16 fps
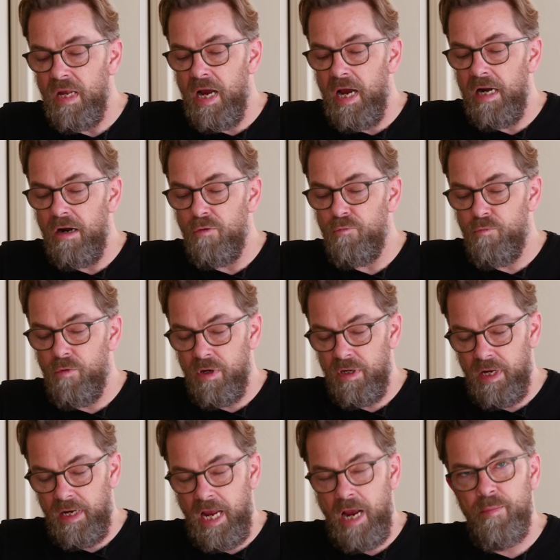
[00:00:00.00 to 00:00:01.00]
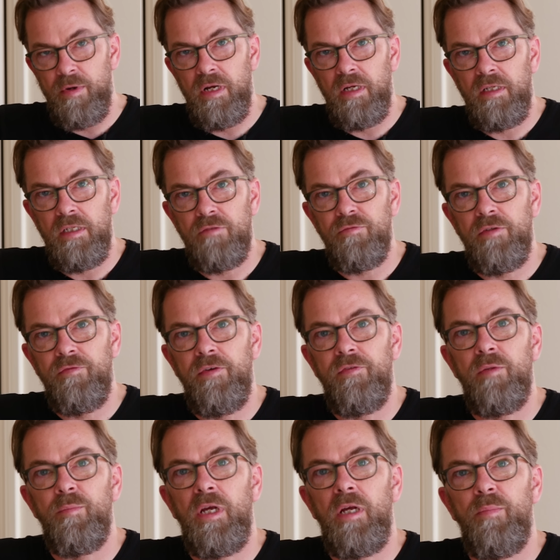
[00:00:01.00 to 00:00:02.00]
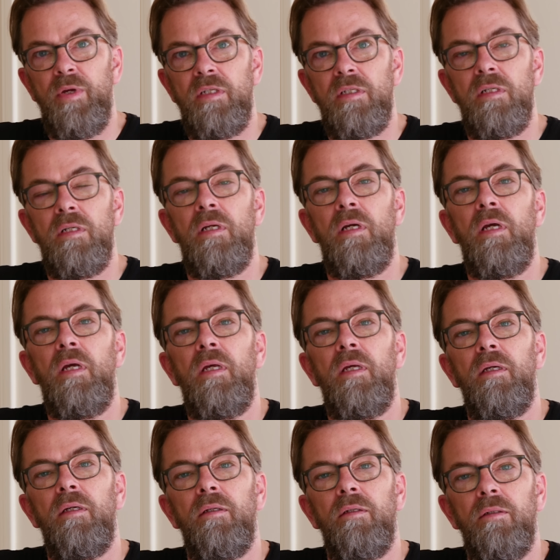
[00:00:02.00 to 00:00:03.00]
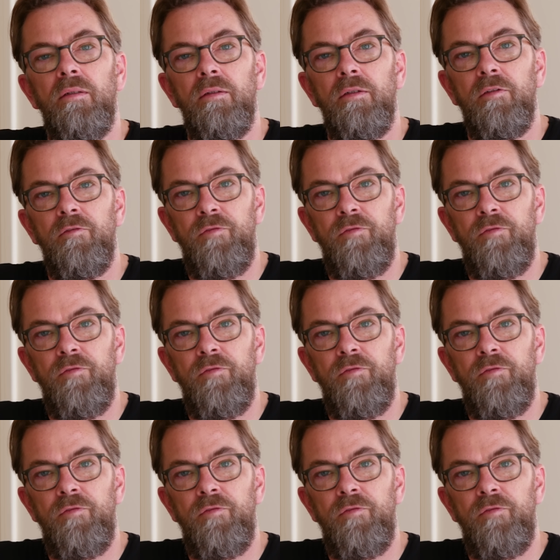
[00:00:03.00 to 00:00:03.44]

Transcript: I don't want a camera like this with 50 megapixel uh,